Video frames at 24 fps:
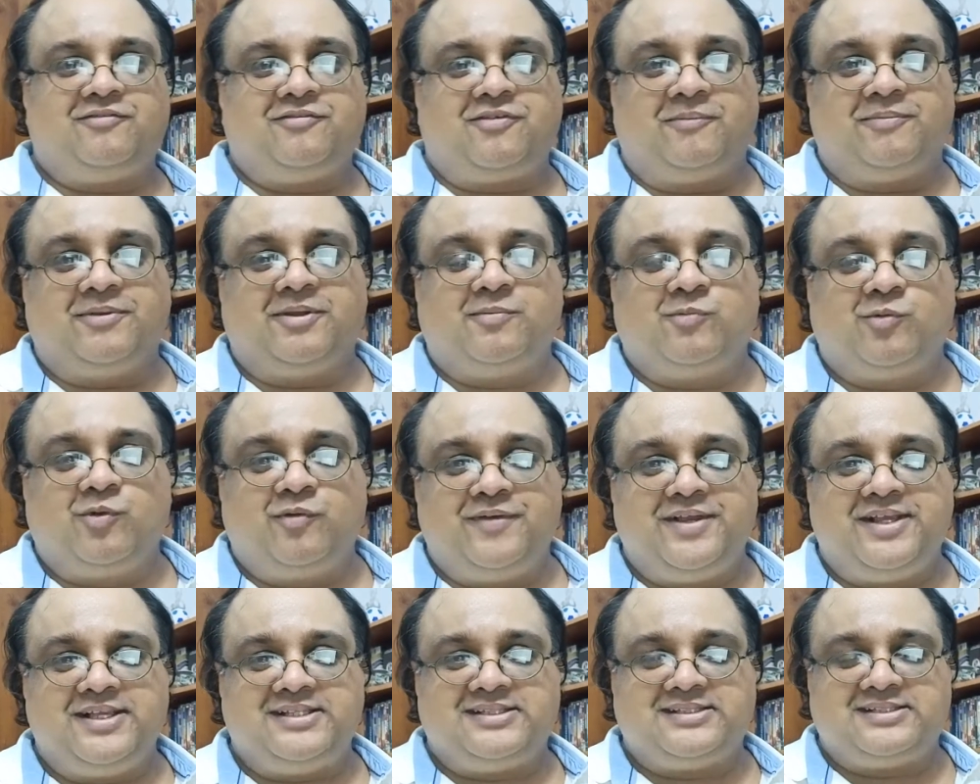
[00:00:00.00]
from the
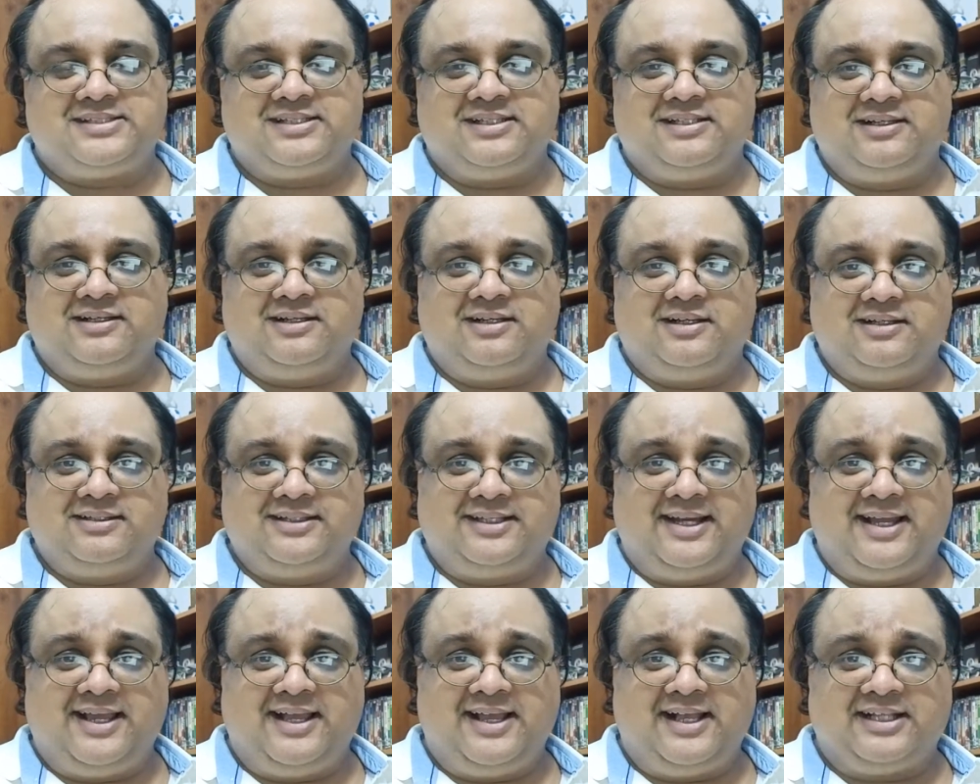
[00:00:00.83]
movies
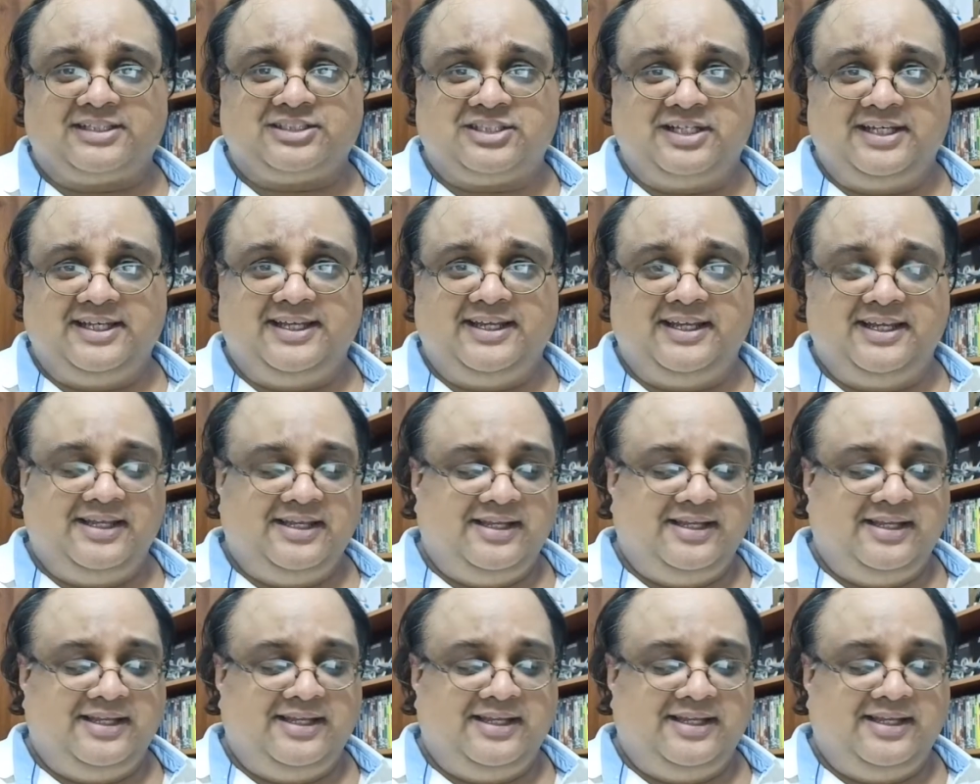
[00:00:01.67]
that I actually